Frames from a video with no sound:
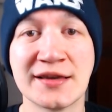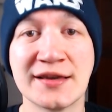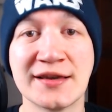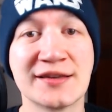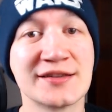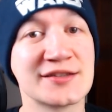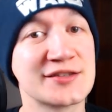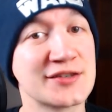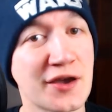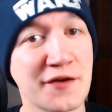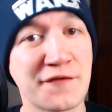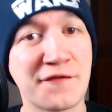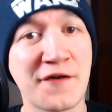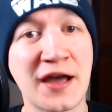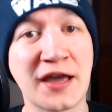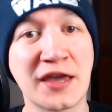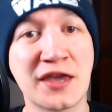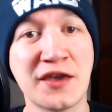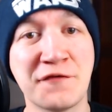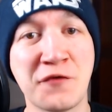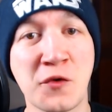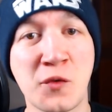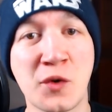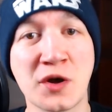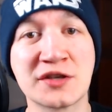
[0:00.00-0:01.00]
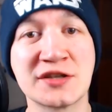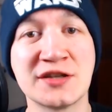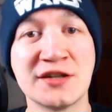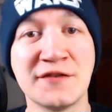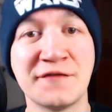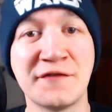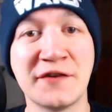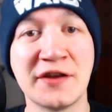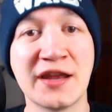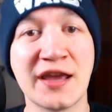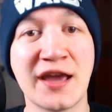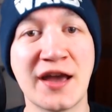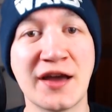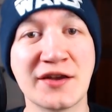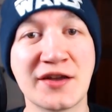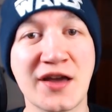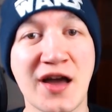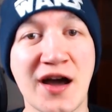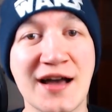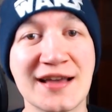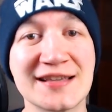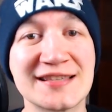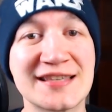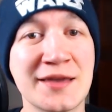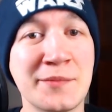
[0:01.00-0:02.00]
So thank you for watching the video,
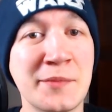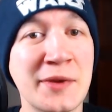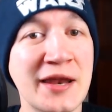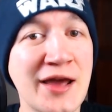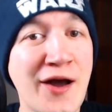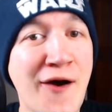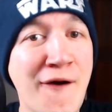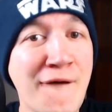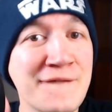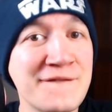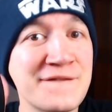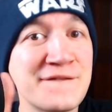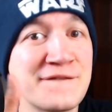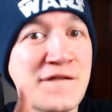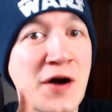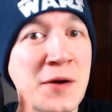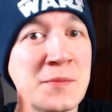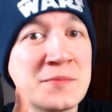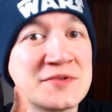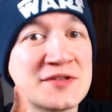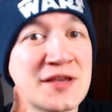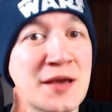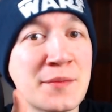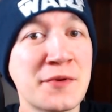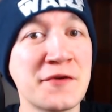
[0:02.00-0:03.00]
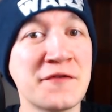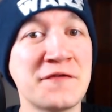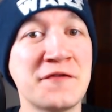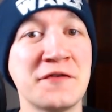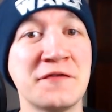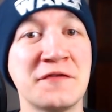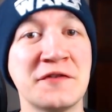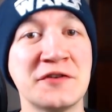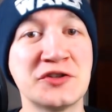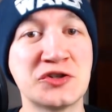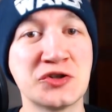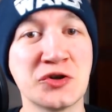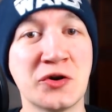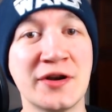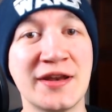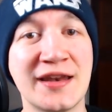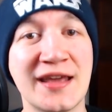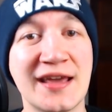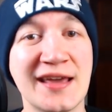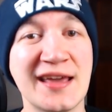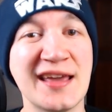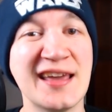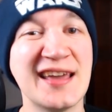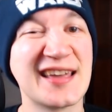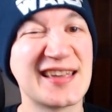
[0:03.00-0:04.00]
guys. Give me the old thumbs up if you've enjoyed
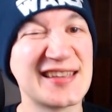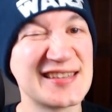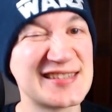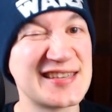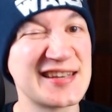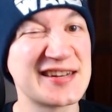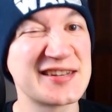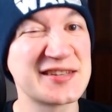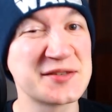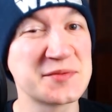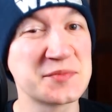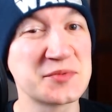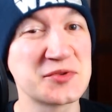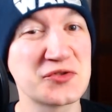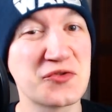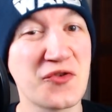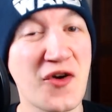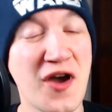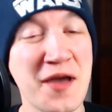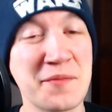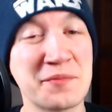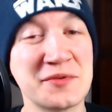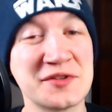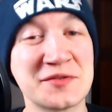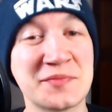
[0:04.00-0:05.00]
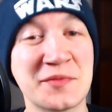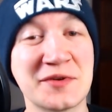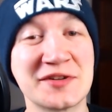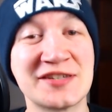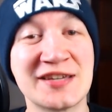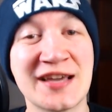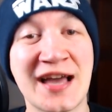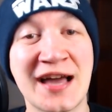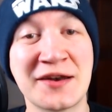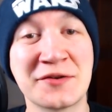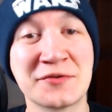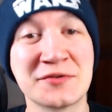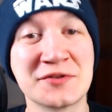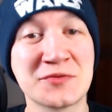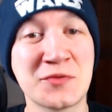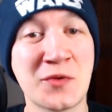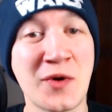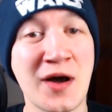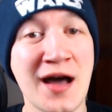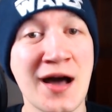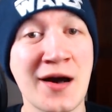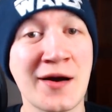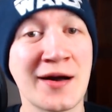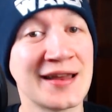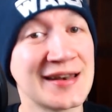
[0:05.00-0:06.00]
it. Consider subscribing to my channel as
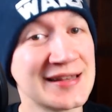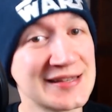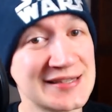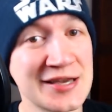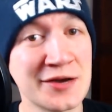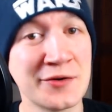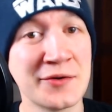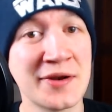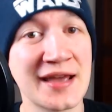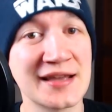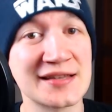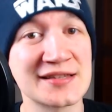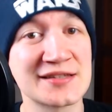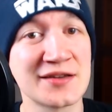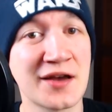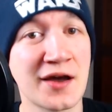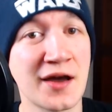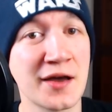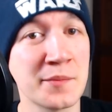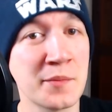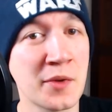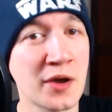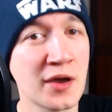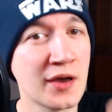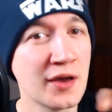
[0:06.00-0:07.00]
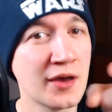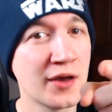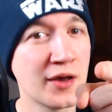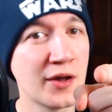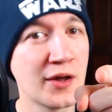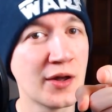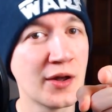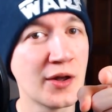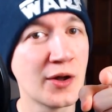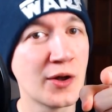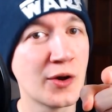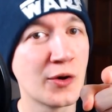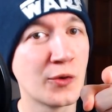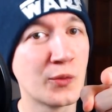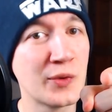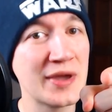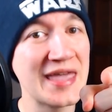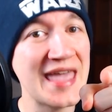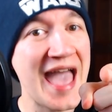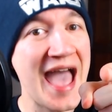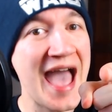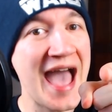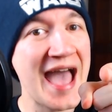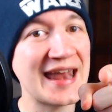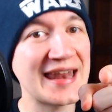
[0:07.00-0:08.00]
well. And until next time, we
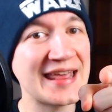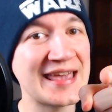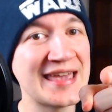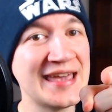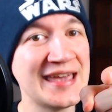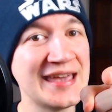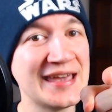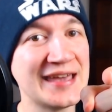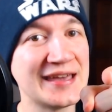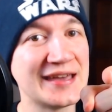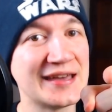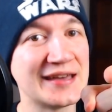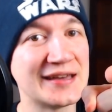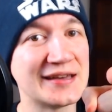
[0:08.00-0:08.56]
out of here.